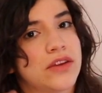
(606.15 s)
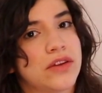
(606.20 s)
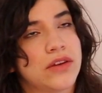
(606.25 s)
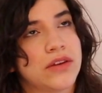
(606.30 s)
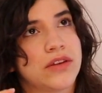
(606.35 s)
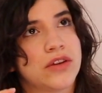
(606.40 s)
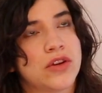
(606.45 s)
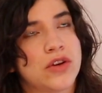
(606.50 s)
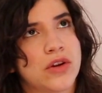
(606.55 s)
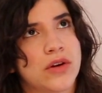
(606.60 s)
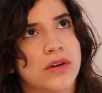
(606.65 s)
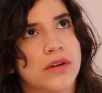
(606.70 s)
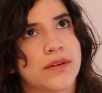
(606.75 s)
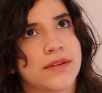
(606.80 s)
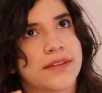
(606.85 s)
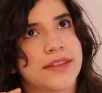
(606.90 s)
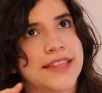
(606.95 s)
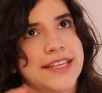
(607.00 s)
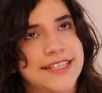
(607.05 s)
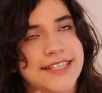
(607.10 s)
you know,
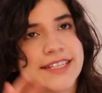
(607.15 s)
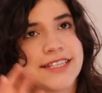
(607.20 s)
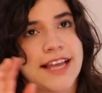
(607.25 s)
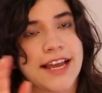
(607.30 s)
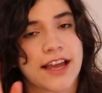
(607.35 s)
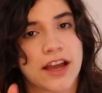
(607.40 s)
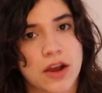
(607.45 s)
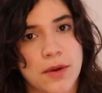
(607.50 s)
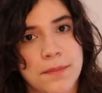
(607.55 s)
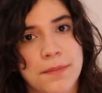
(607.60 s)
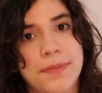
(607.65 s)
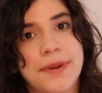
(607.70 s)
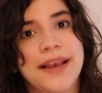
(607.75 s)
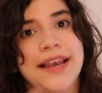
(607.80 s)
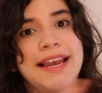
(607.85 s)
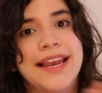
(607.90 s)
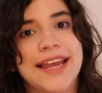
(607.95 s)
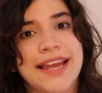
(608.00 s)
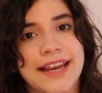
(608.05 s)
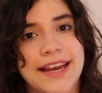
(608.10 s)
this is like a
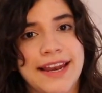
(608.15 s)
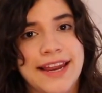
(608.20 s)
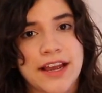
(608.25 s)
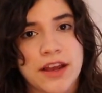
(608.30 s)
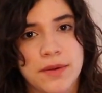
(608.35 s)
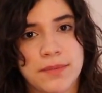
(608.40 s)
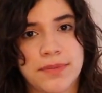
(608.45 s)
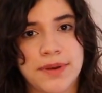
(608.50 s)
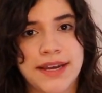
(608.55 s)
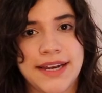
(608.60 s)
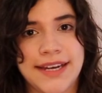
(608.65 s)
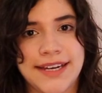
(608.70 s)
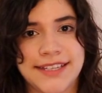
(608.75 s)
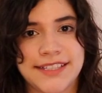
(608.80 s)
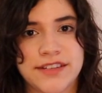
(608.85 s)
completely